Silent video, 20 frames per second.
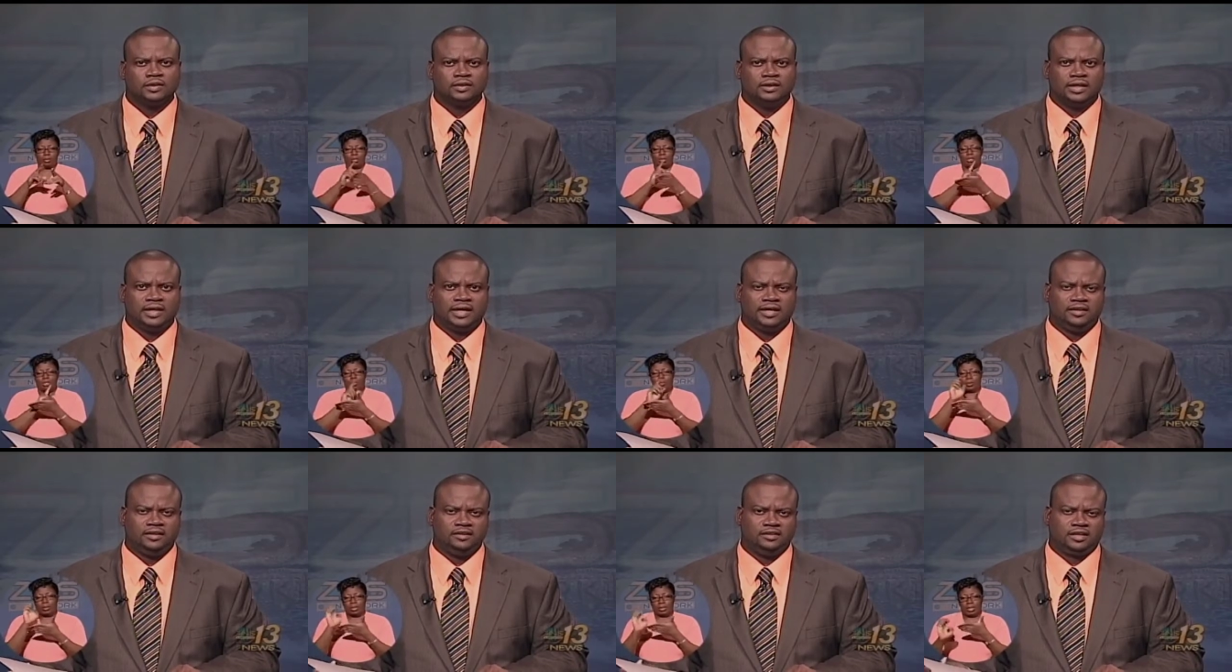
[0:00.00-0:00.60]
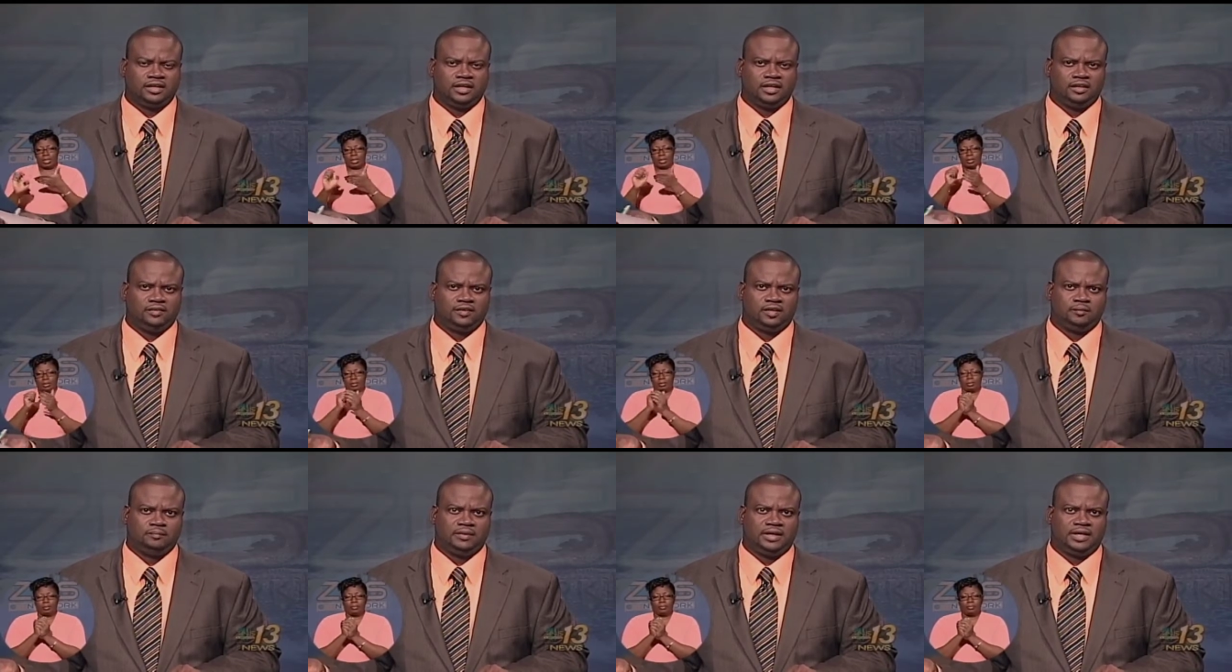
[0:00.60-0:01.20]
The Hanna indicated
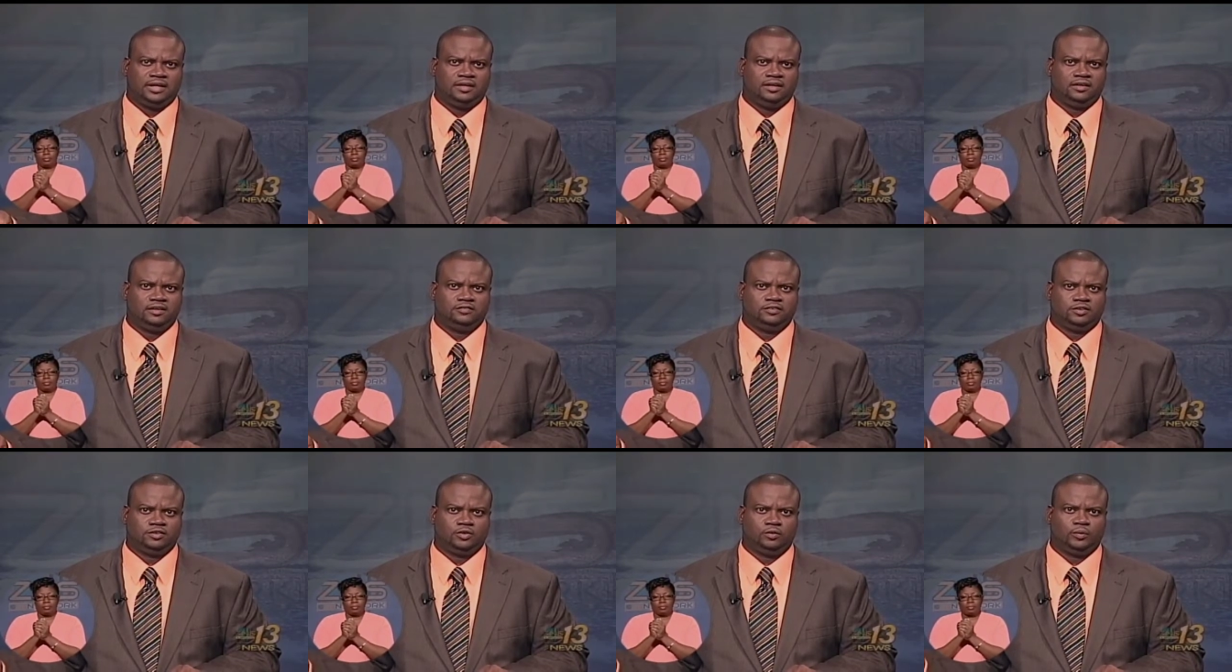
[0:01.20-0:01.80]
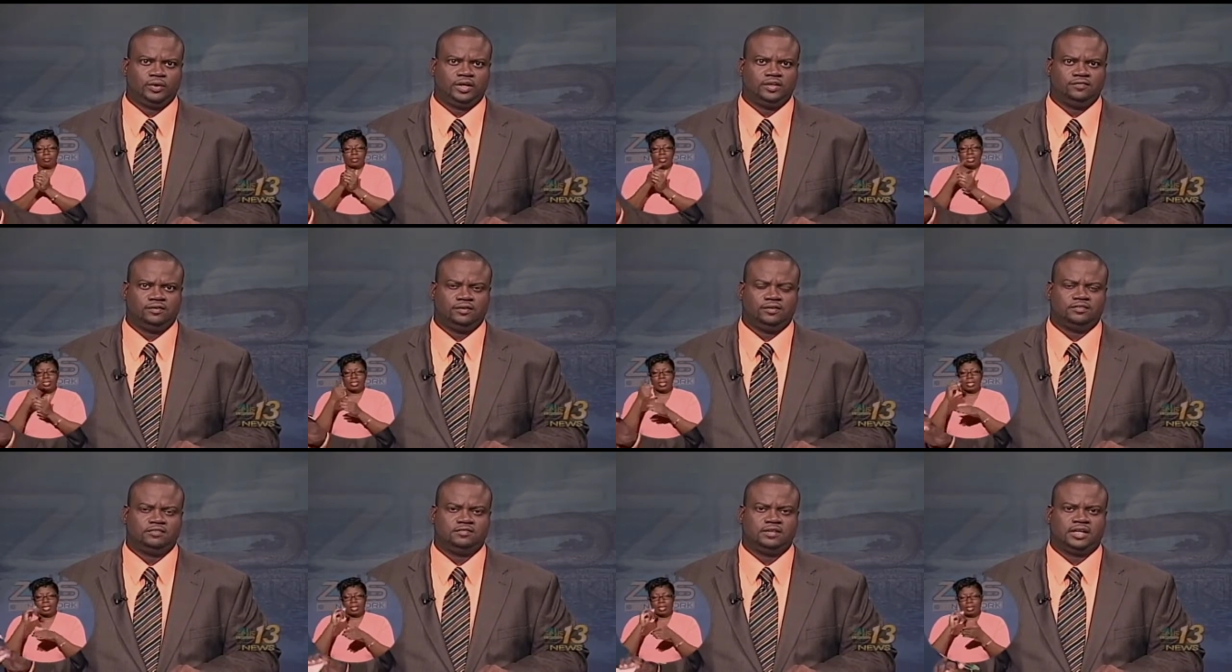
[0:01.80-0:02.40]
that a manhunt is underway for
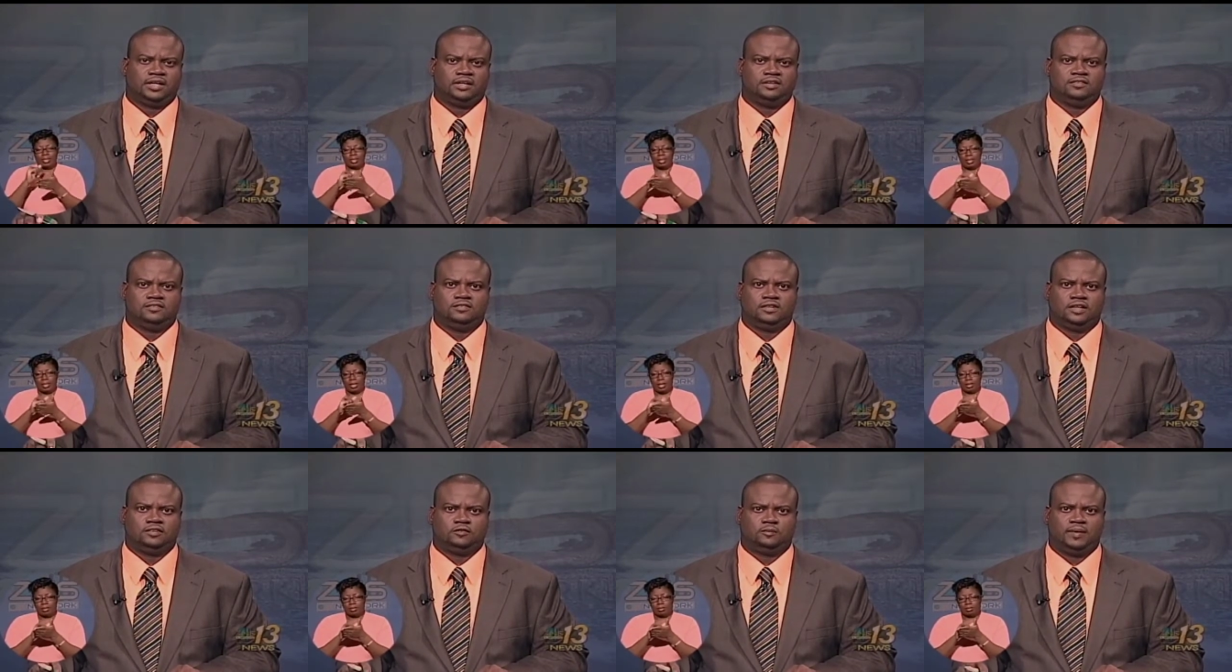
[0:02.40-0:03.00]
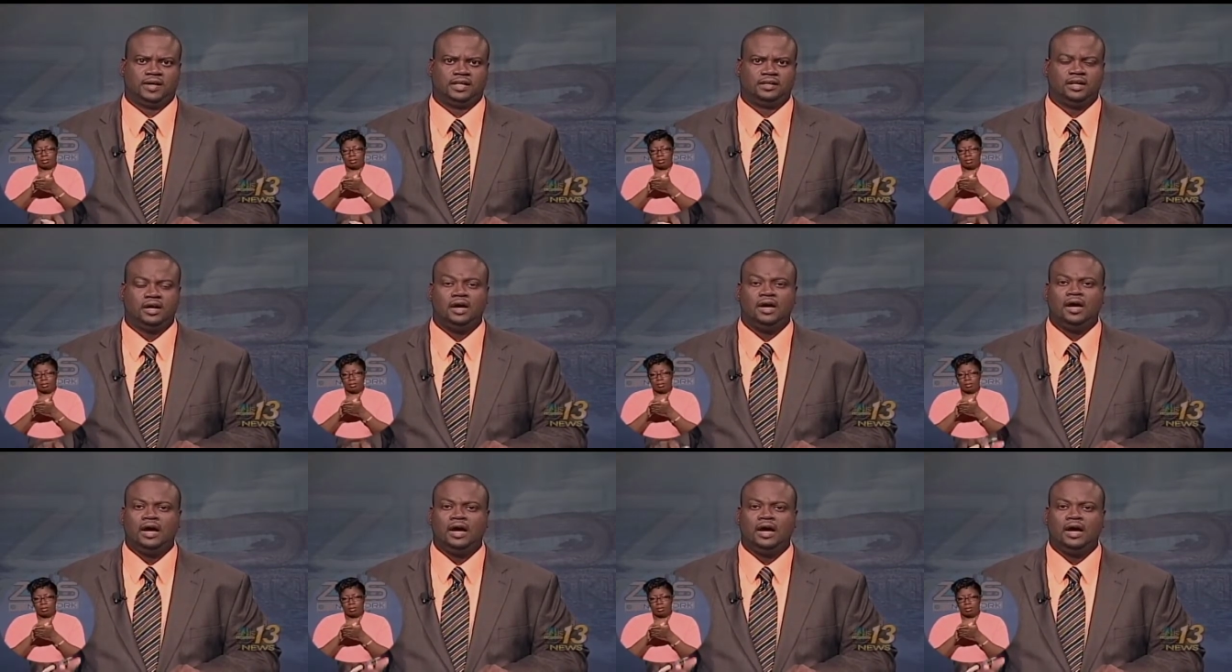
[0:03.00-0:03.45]
the second suspect